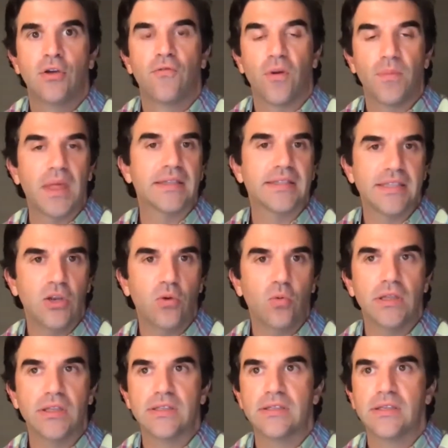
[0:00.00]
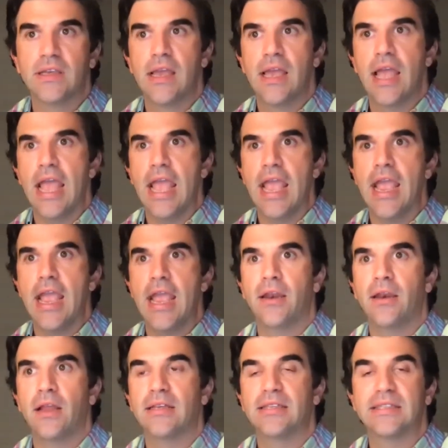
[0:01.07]
from that sequence
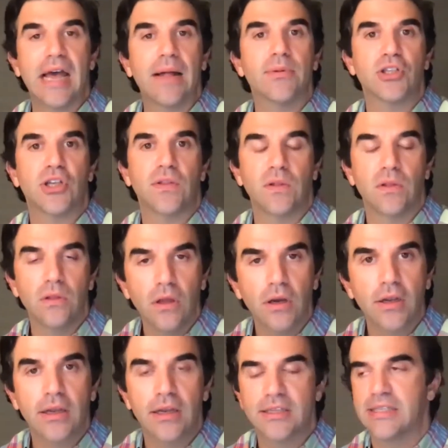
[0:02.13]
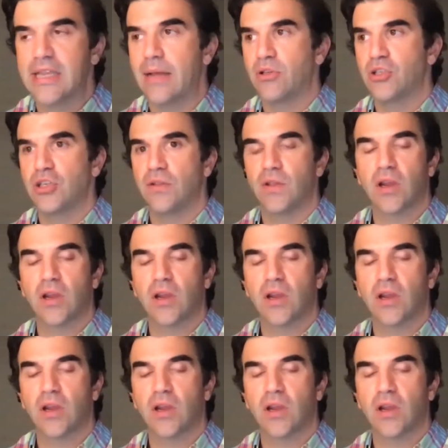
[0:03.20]
and establishing the look, establishing the